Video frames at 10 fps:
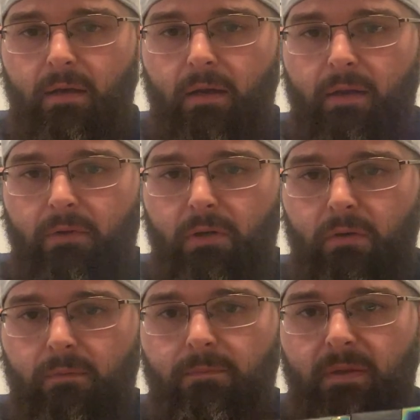I don't
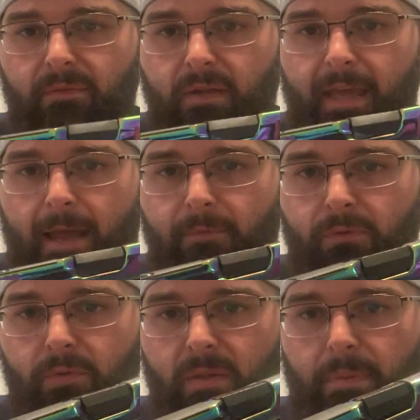know if the camera's
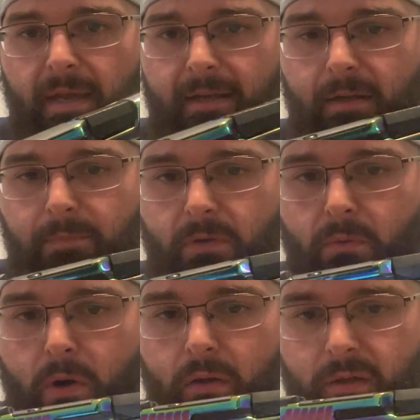really picking up the
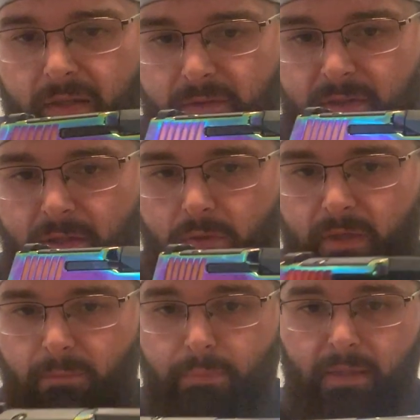quality of this
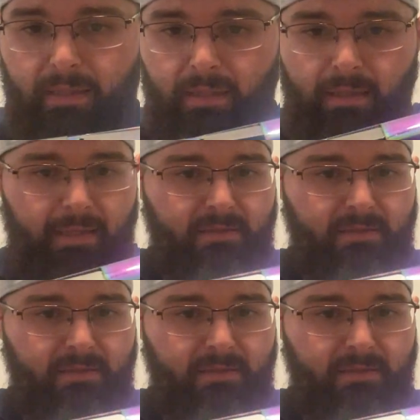coating, but